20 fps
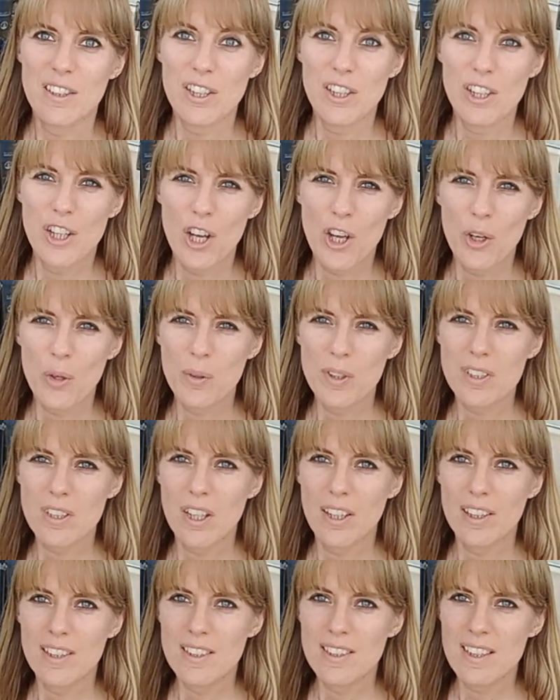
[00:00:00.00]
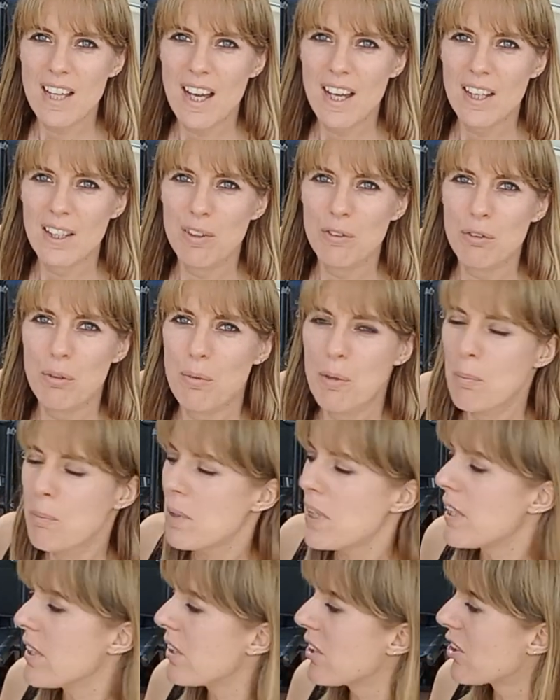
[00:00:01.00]
you know, it's like sand from the
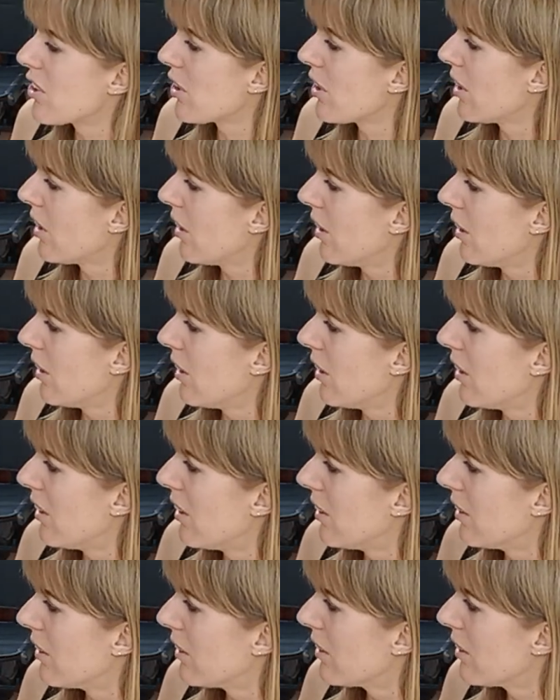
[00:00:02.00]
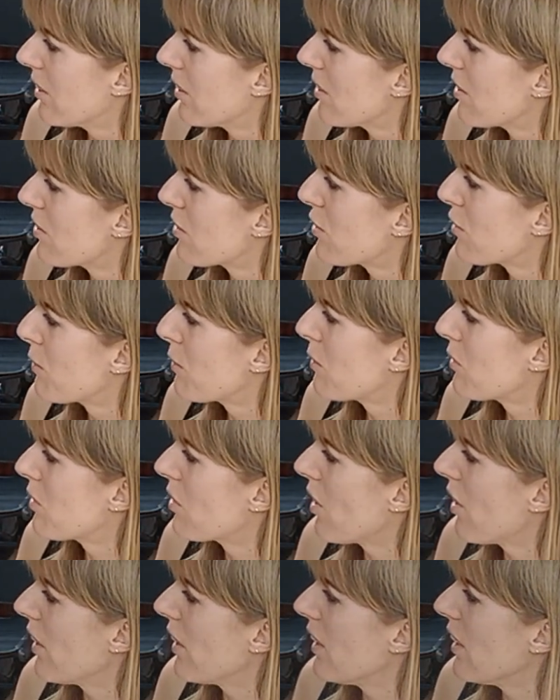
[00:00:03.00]
beach. It's
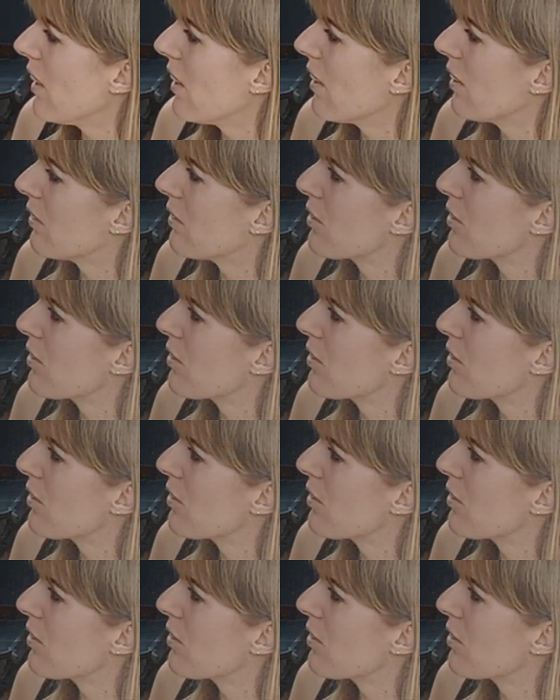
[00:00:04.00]
tiny little